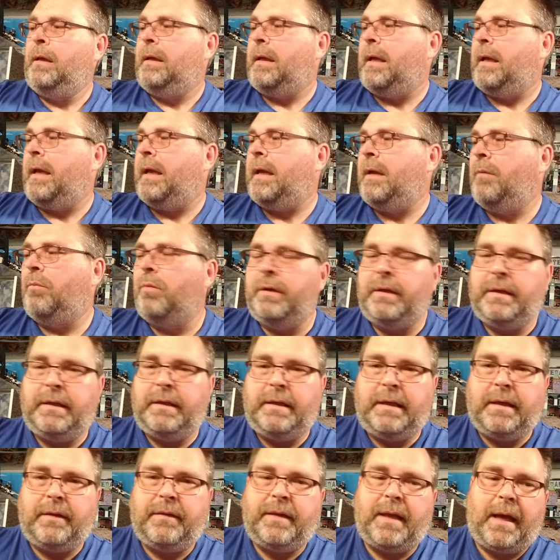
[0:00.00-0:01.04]
And I wanted to
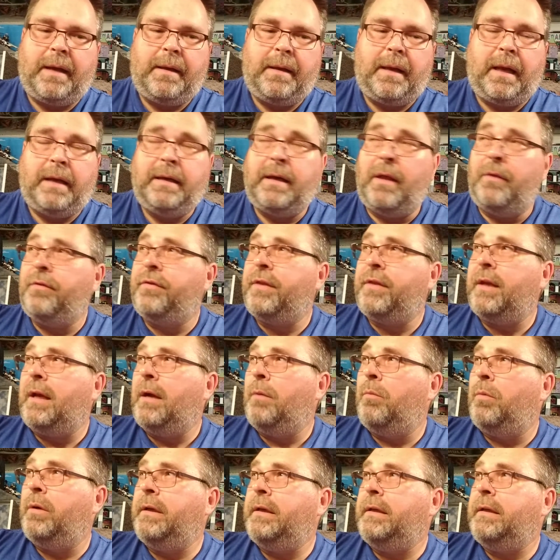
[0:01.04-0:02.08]
get that. Another thing I
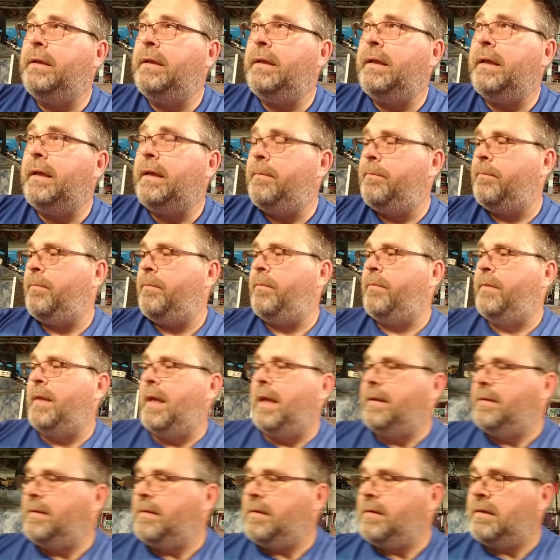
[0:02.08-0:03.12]
wanted to get
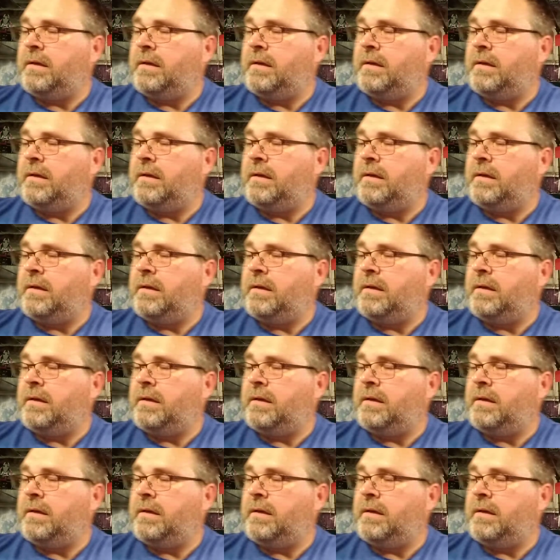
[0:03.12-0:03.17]
that